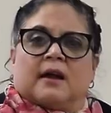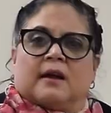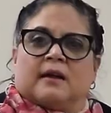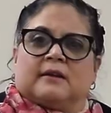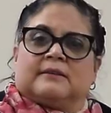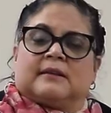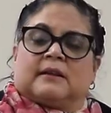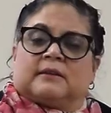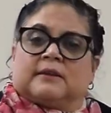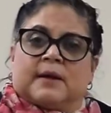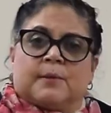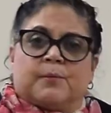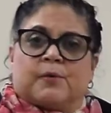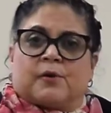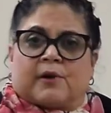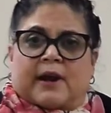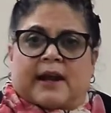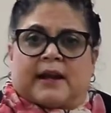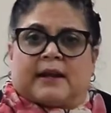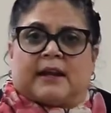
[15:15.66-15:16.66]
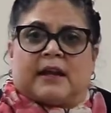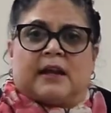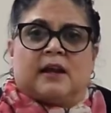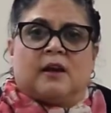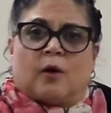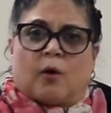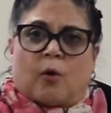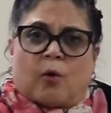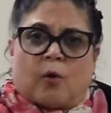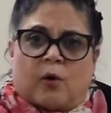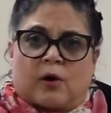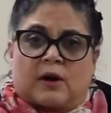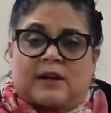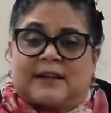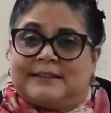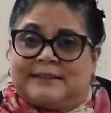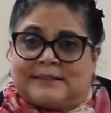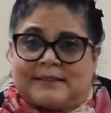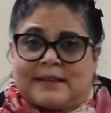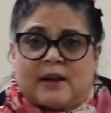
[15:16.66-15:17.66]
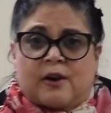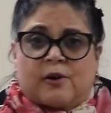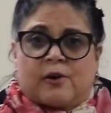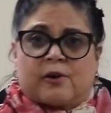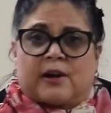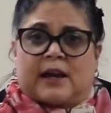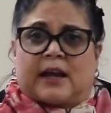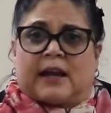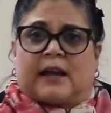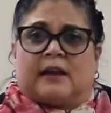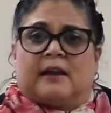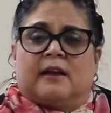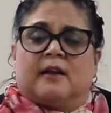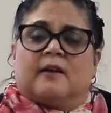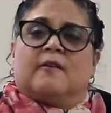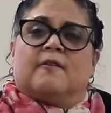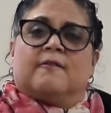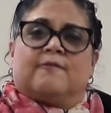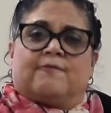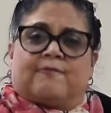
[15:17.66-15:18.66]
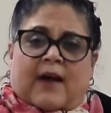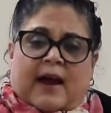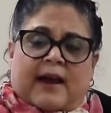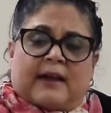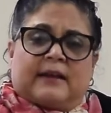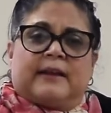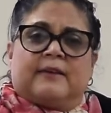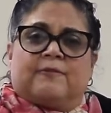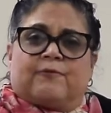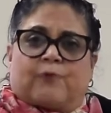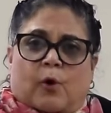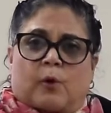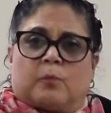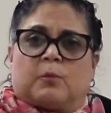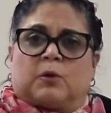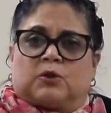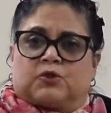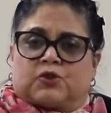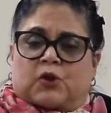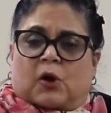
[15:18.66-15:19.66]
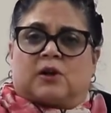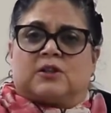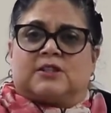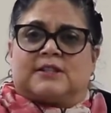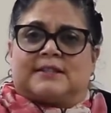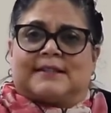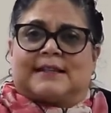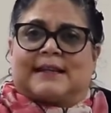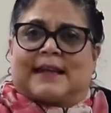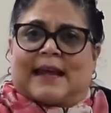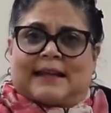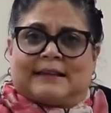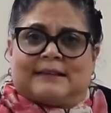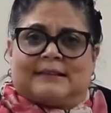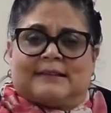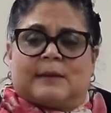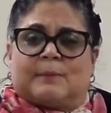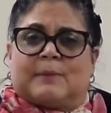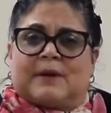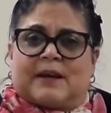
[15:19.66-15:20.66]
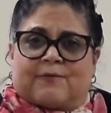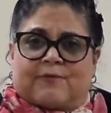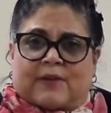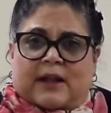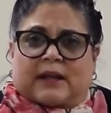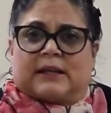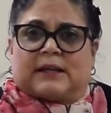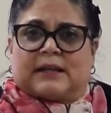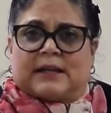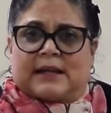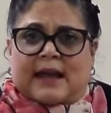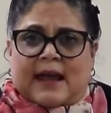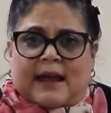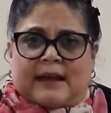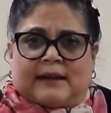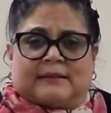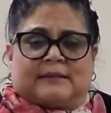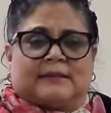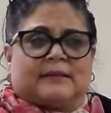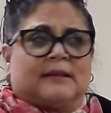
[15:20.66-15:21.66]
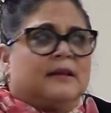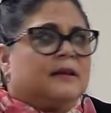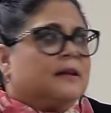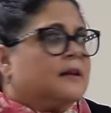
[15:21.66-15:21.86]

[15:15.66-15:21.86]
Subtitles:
deliberating or considering filing formal charges against him in a felony case.